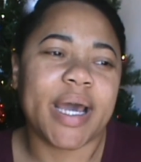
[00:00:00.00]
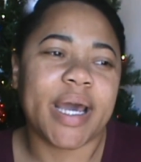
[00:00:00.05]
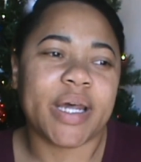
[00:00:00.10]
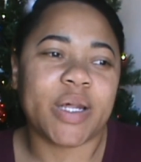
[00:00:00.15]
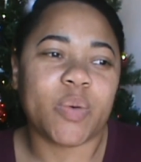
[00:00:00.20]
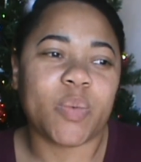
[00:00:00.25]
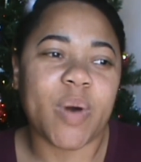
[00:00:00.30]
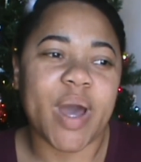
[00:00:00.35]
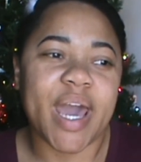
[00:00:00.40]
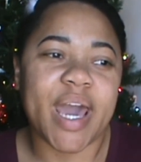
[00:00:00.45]
in a
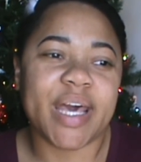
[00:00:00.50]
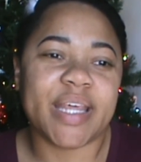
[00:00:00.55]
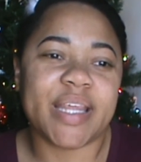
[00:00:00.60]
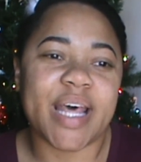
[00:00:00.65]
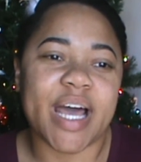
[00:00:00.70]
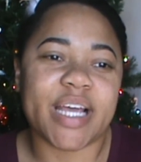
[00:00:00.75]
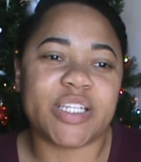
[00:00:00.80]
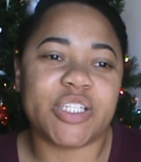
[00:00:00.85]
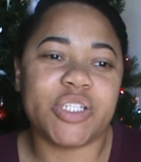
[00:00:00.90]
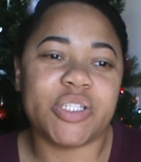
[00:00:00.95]
way
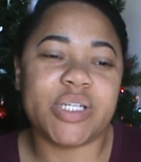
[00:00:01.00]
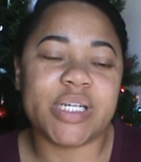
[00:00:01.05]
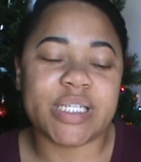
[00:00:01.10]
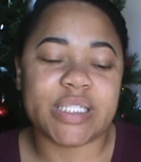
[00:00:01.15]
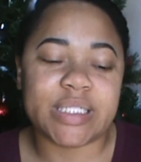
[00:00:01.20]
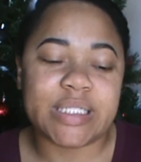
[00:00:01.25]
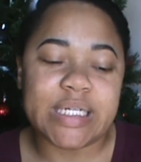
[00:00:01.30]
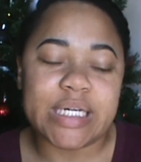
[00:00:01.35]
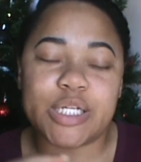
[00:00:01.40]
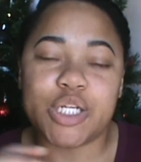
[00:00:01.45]
that you
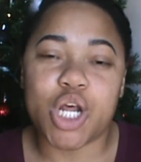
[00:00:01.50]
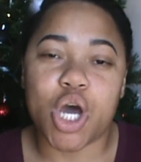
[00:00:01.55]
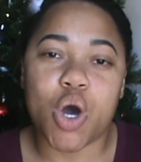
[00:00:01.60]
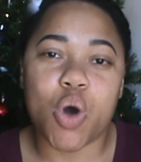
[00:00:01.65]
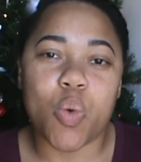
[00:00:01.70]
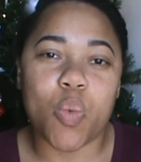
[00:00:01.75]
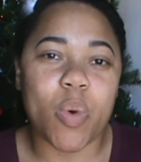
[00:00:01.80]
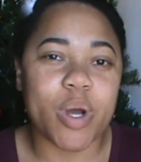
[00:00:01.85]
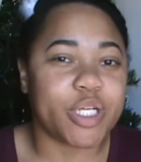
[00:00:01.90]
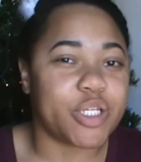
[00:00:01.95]
just didn't know
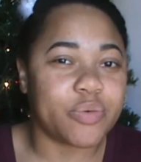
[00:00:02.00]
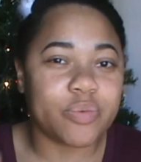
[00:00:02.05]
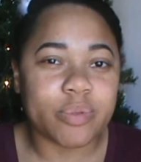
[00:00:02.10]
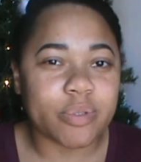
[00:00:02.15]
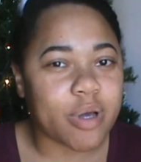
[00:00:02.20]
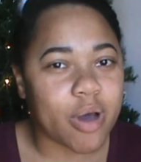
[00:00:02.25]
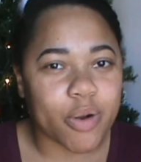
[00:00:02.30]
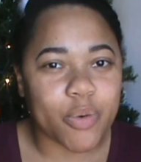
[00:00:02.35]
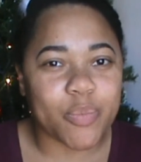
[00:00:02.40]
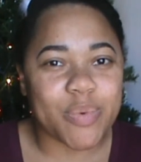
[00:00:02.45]
what you was
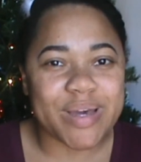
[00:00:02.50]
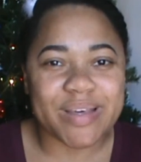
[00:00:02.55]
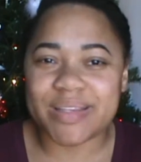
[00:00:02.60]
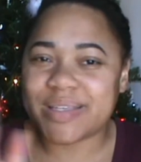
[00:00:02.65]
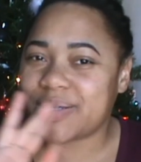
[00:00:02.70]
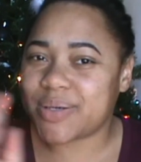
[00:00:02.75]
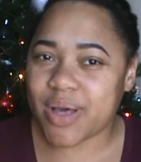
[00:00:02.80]
going to read